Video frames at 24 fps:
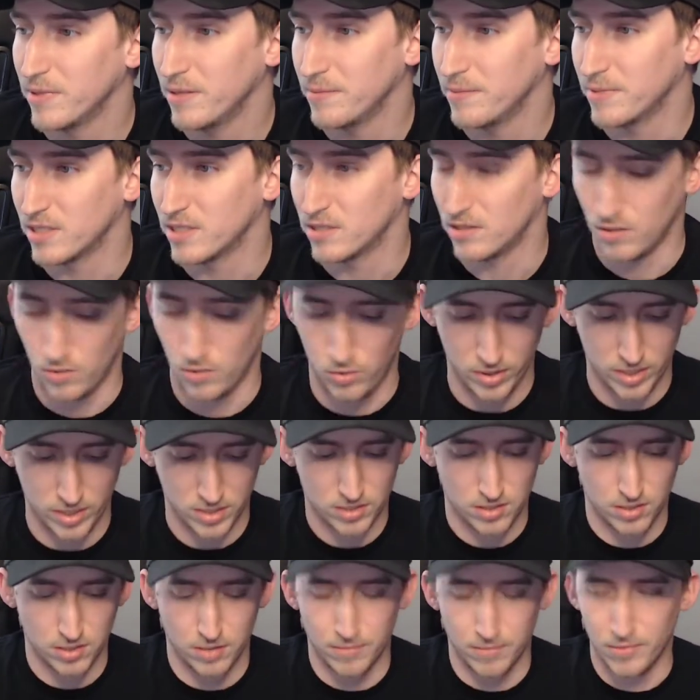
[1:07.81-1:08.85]
Let me get the quick
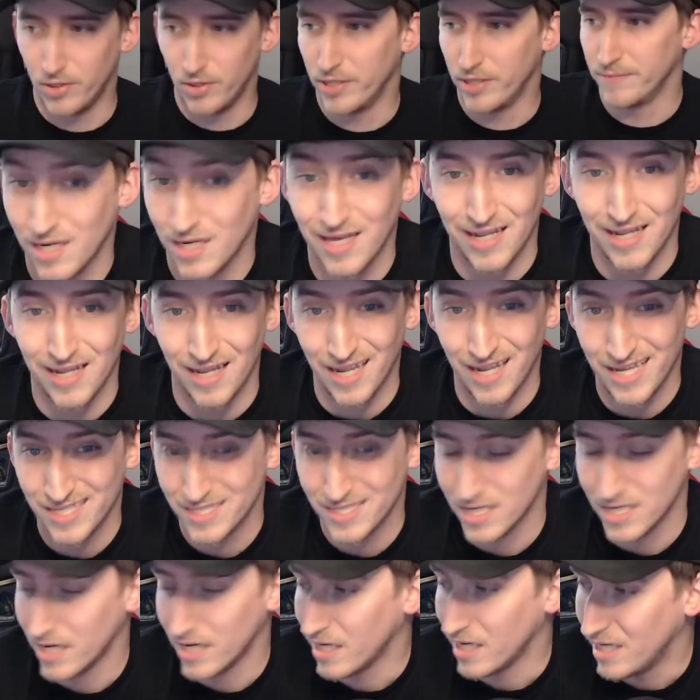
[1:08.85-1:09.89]
summary.
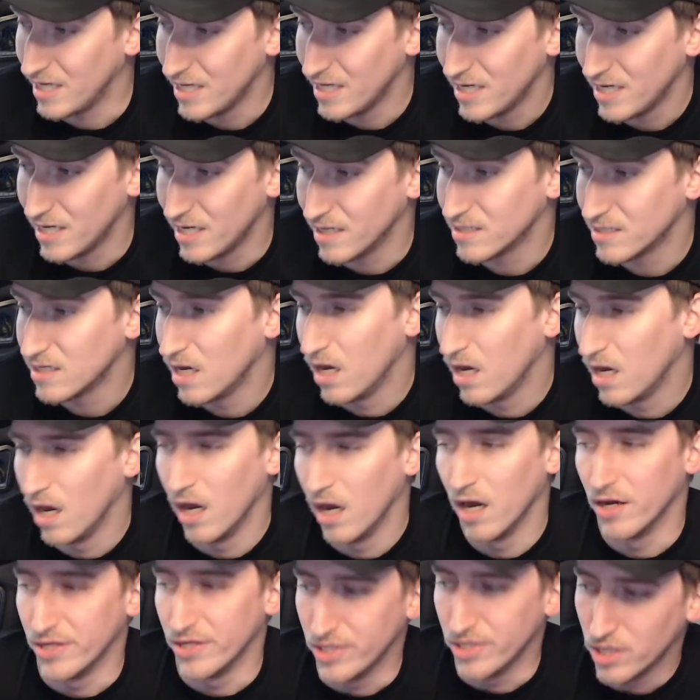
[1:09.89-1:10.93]
Let's get it.
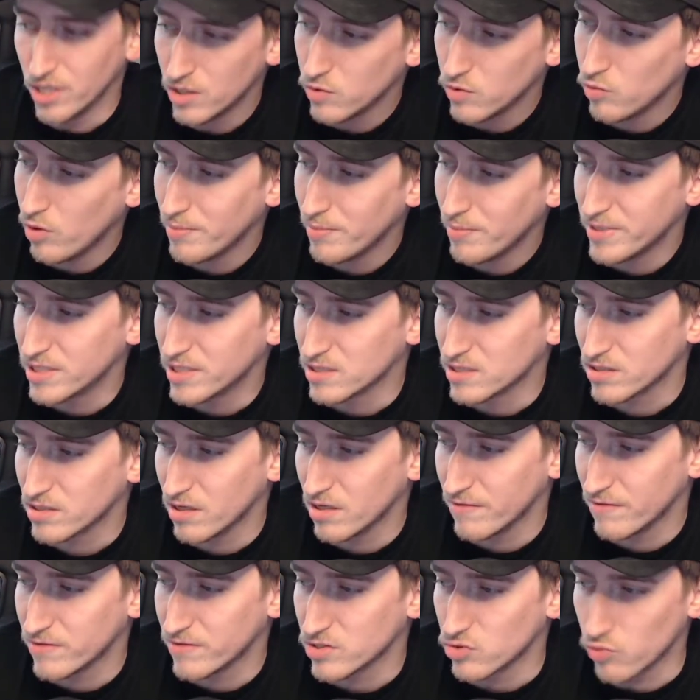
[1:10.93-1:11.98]
A young woman
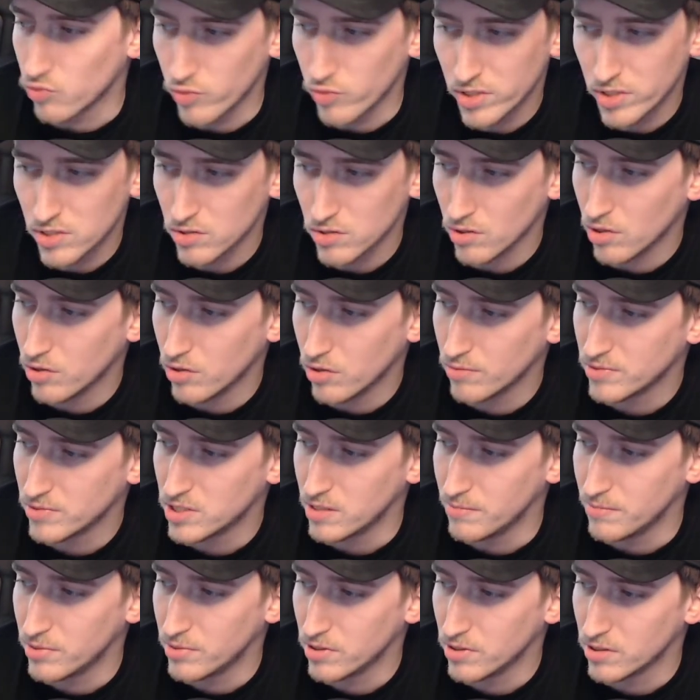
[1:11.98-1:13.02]
discovers the rental home she
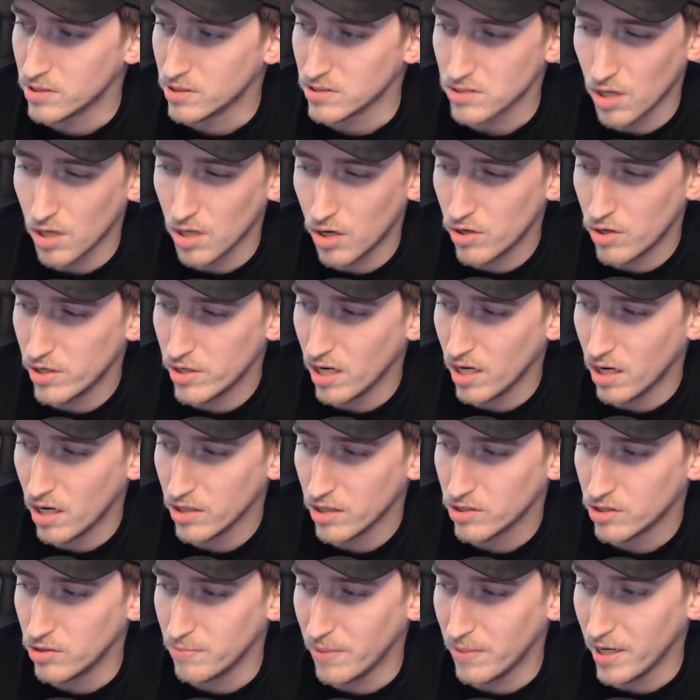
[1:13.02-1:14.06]
booked is already
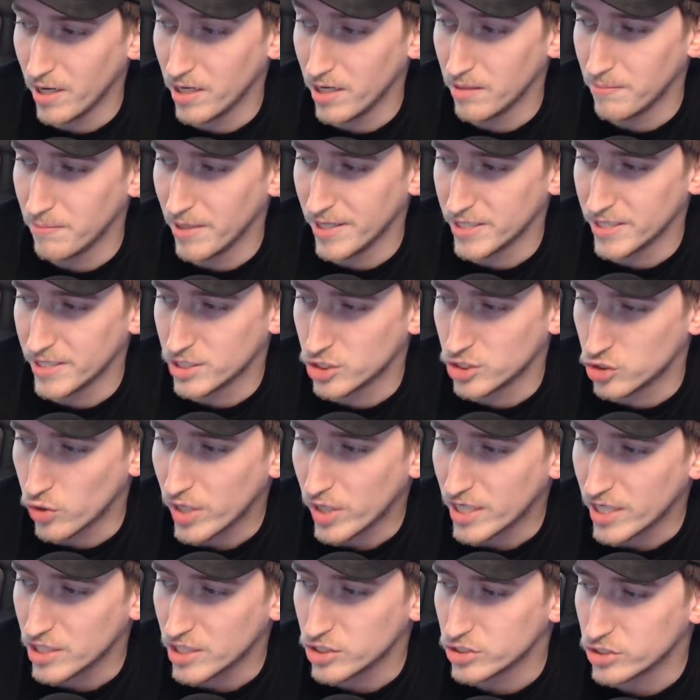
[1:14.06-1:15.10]
occupied by a
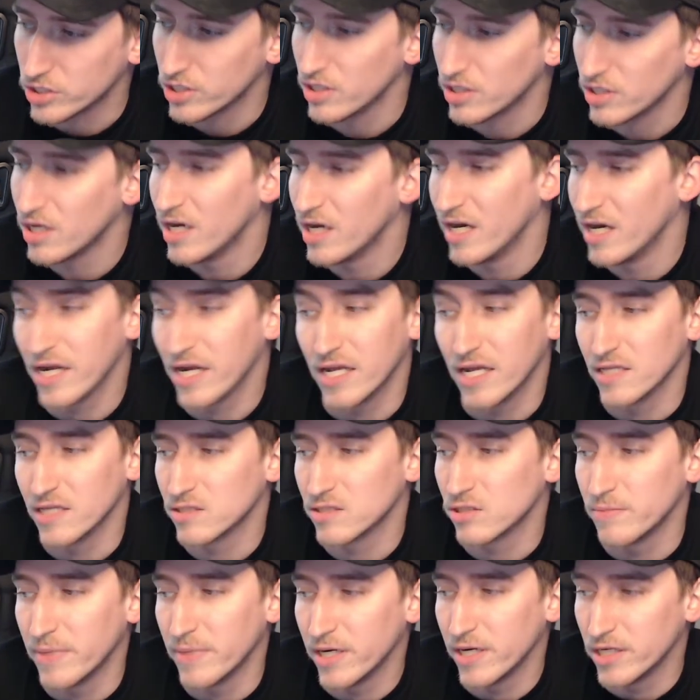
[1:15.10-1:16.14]
stranger. Against
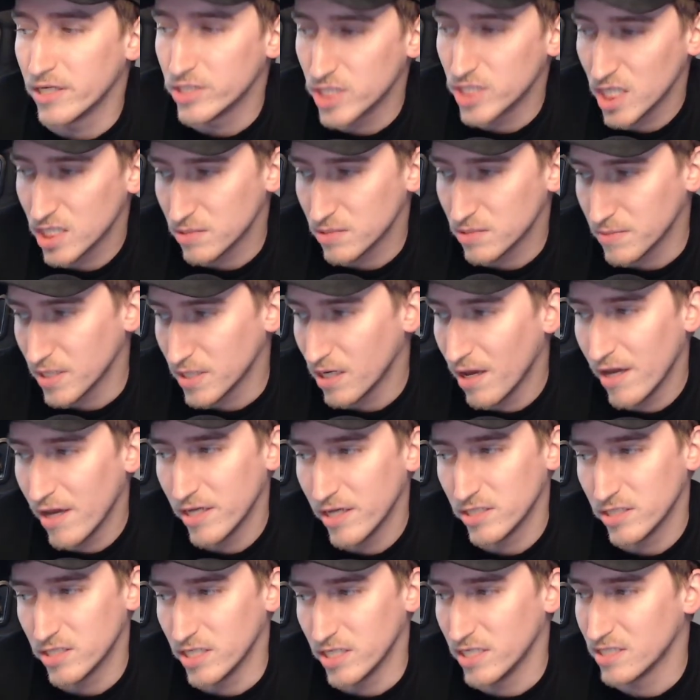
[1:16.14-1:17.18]
her better judgment,
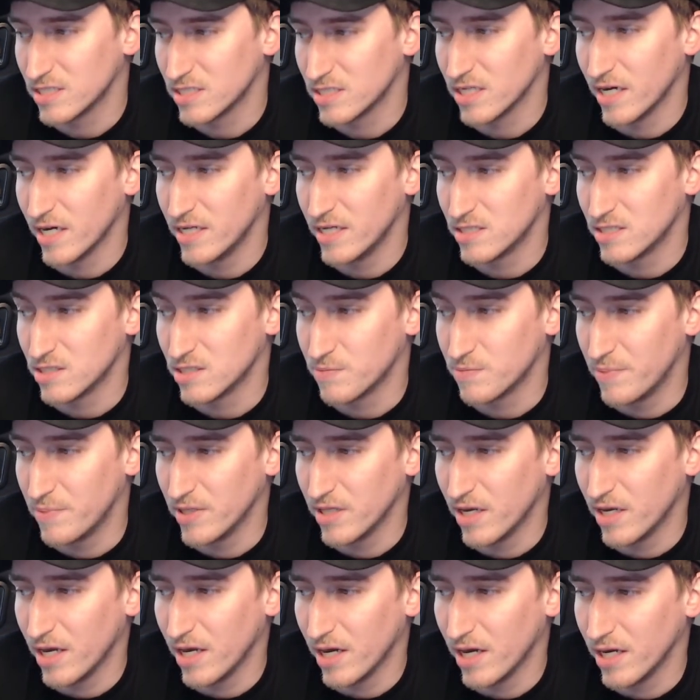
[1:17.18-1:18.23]
she decides to spend
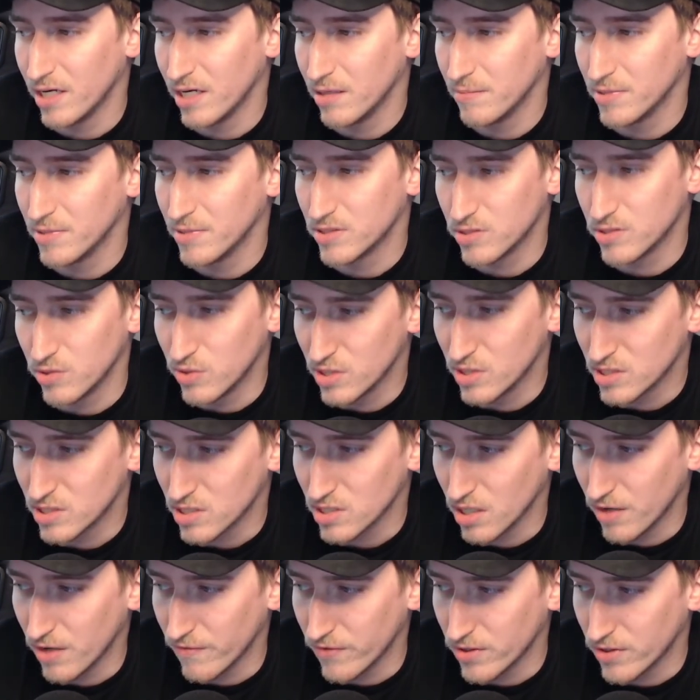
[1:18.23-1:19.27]
the night, but soon
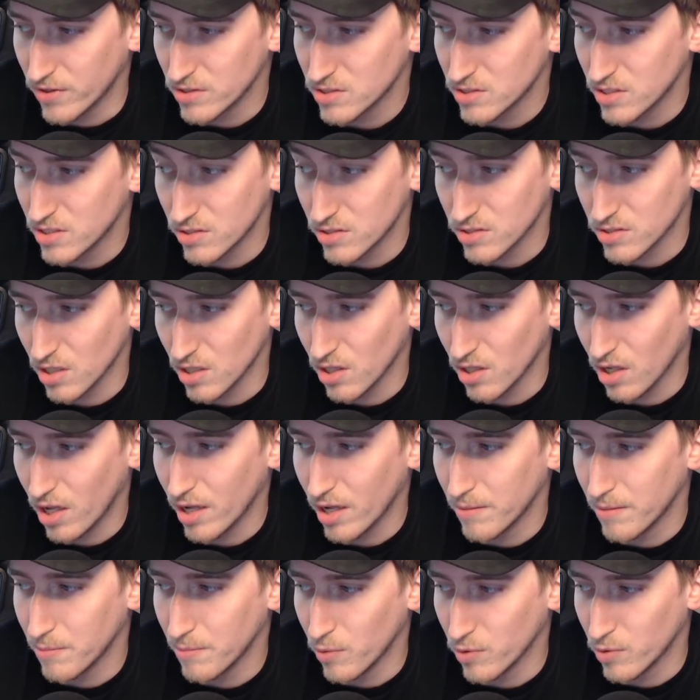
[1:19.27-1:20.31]
discovers there's a
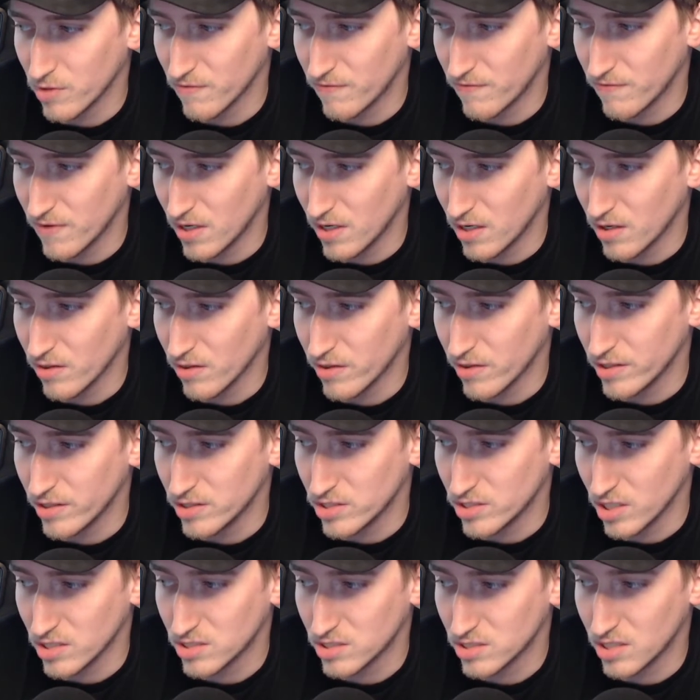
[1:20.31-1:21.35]
lot more to fear than
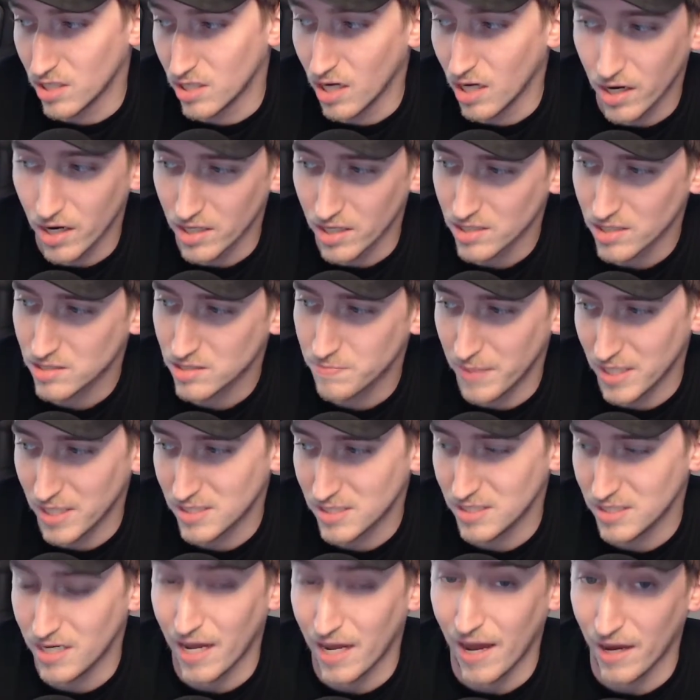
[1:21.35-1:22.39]
just an
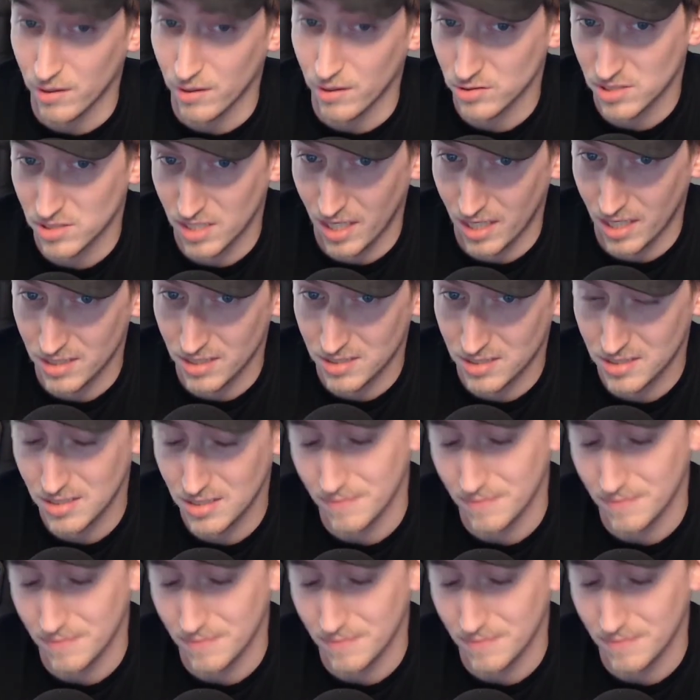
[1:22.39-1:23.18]
unexpected house guest.